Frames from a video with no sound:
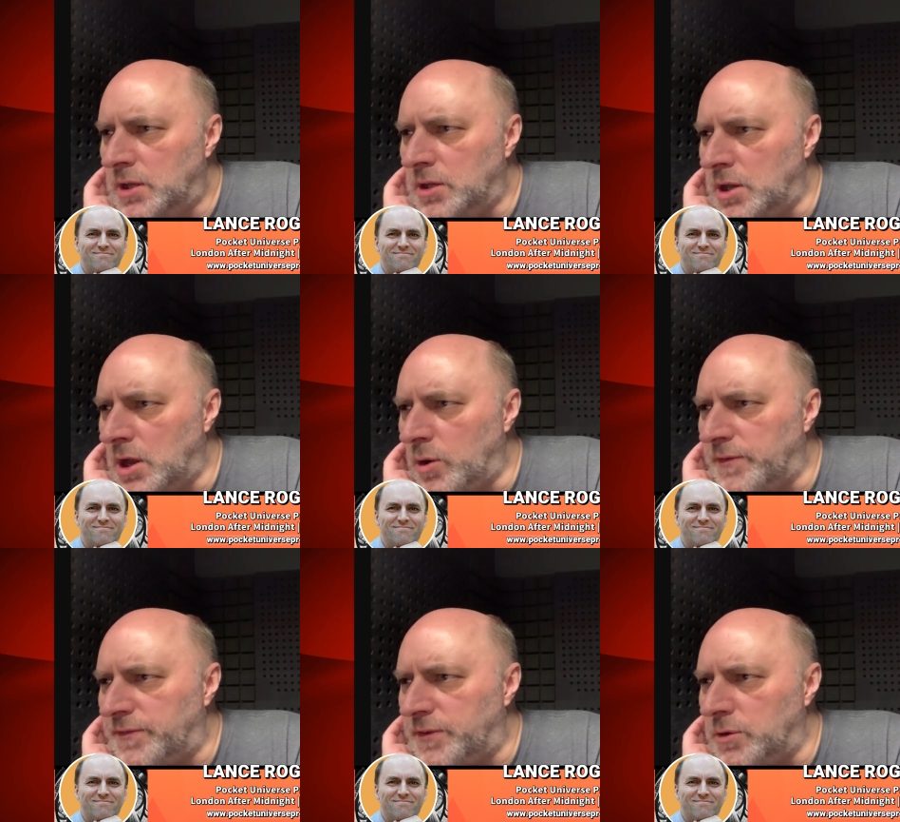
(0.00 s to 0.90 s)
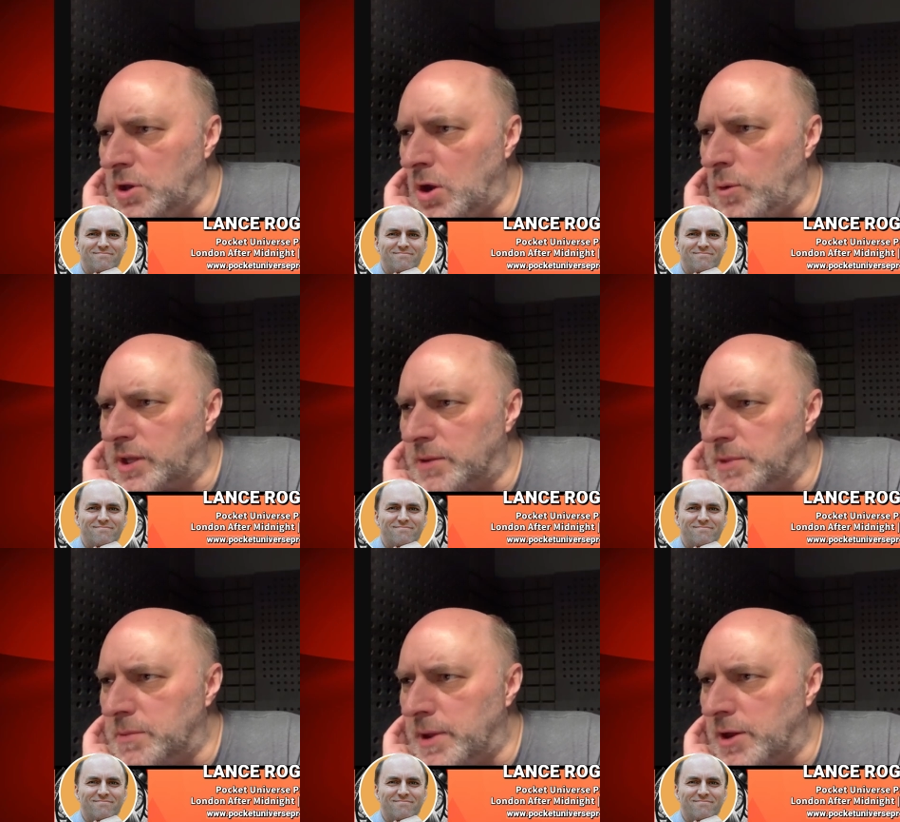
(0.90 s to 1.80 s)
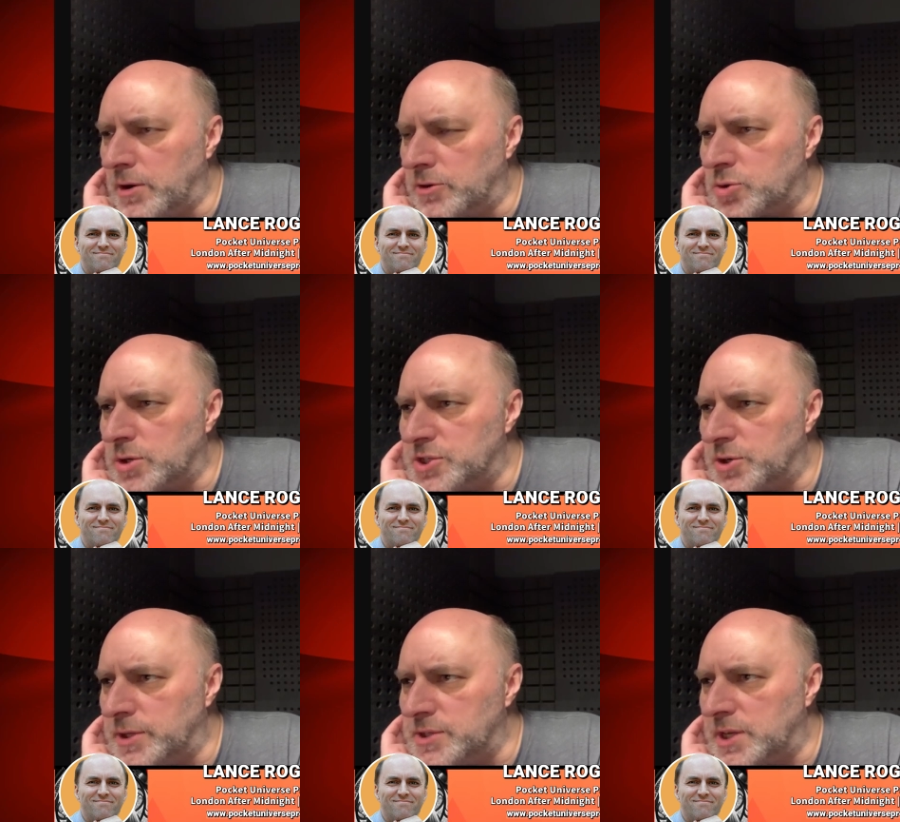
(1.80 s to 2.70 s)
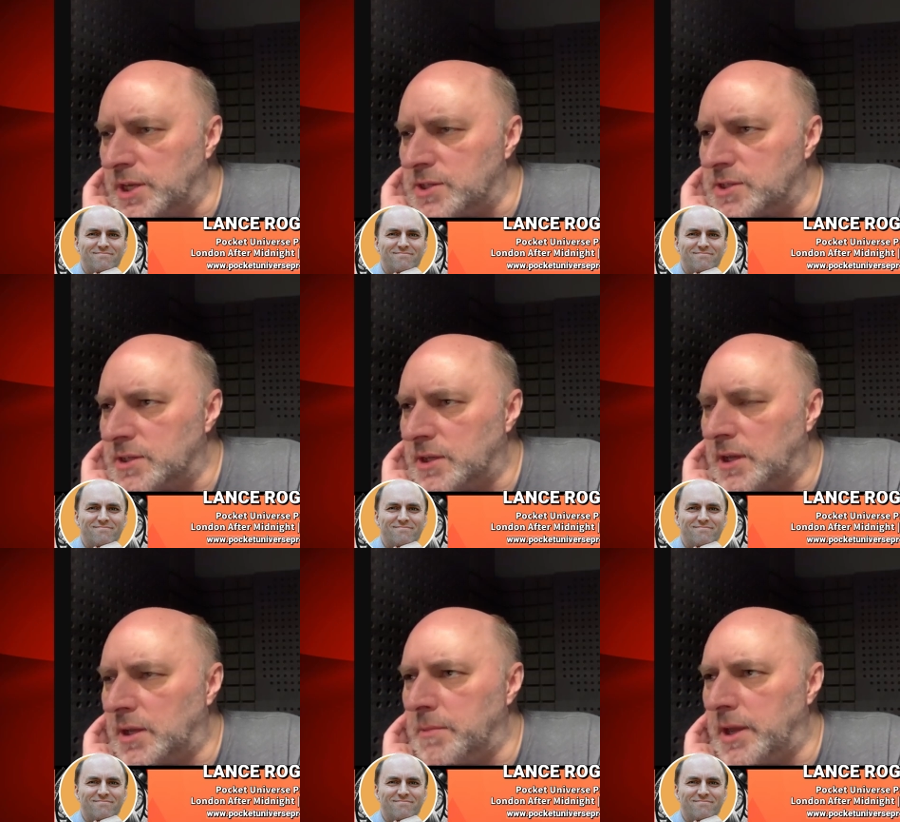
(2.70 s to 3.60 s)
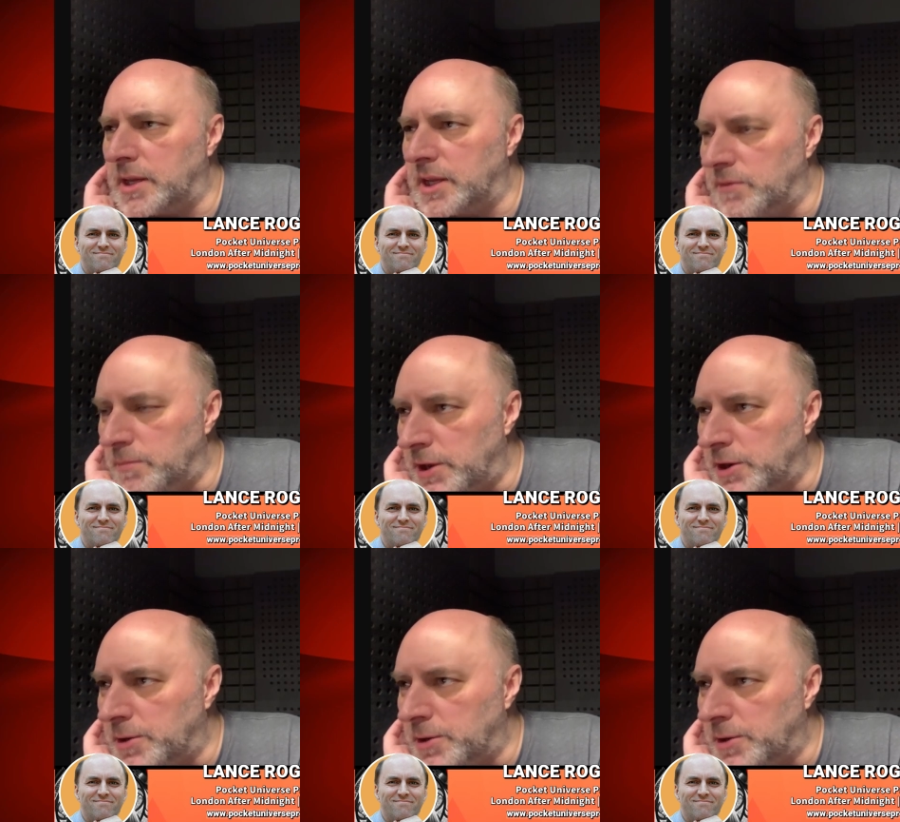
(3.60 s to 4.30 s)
Speaker 1: No, if you know it can be better, trust your instincts and make it even better